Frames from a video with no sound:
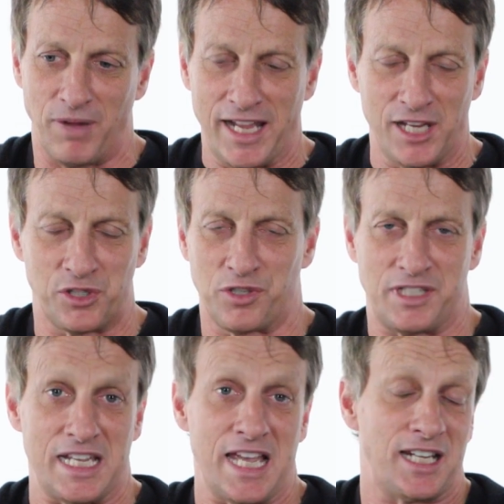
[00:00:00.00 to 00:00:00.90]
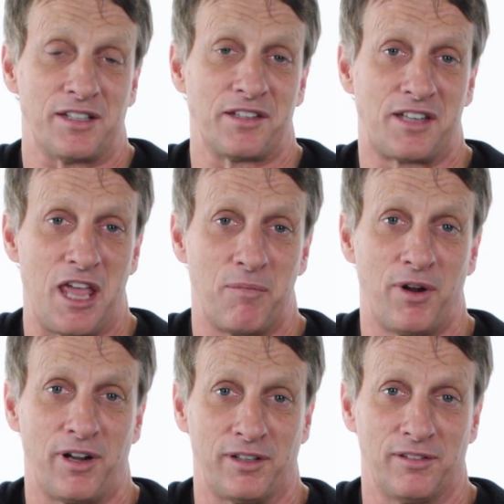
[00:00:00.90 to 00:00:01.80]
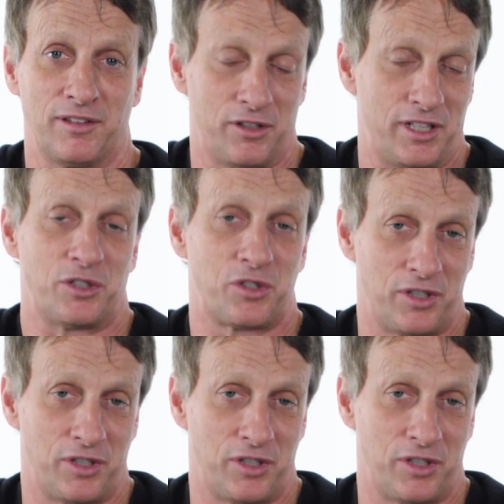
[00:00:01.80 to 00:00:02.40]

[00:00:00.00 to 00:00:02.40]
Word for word: my interest in getting to the skate park and learning